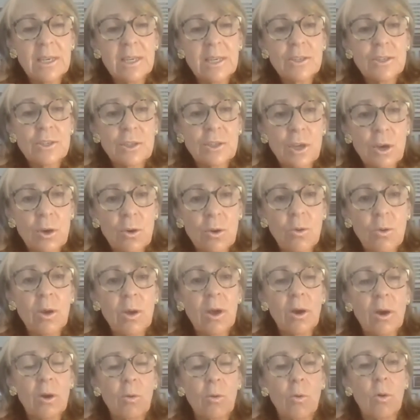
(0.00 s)
So
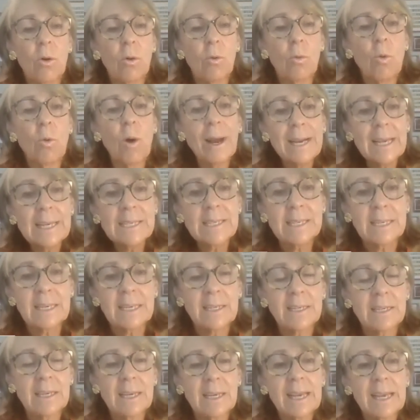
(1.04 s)
what is
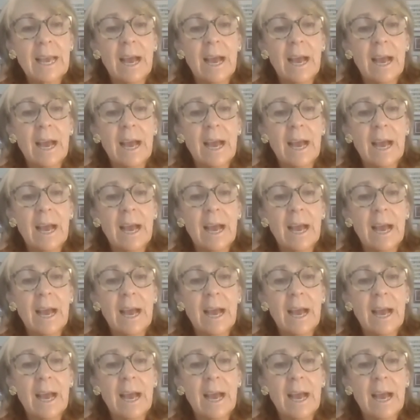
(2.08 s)
it?